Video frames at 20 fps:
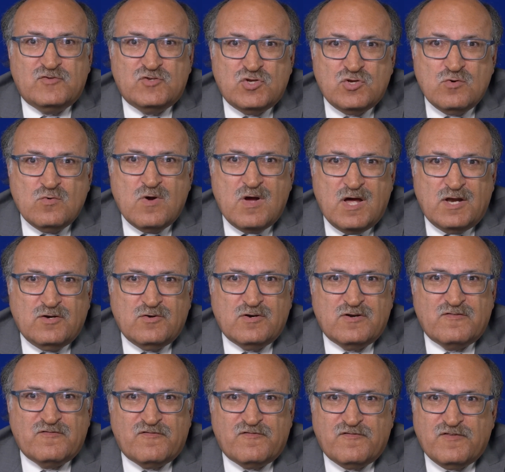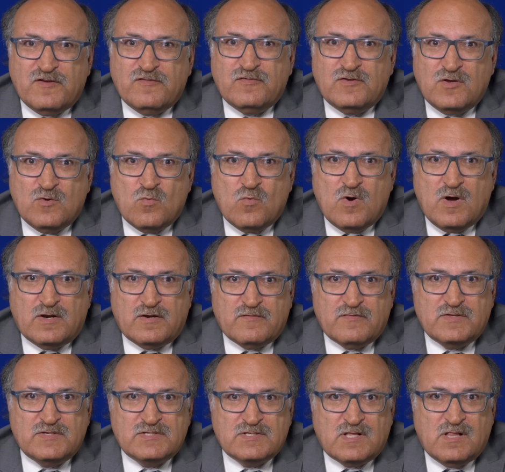251 of
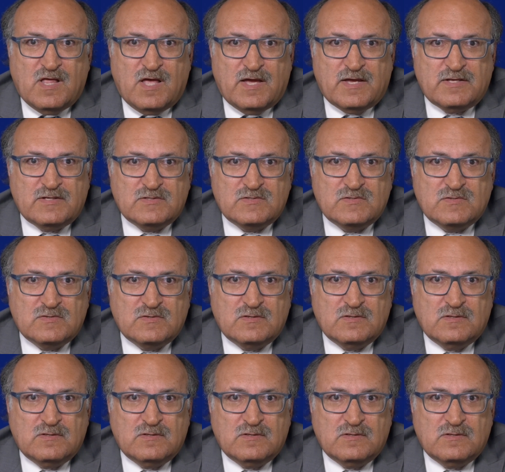these clients.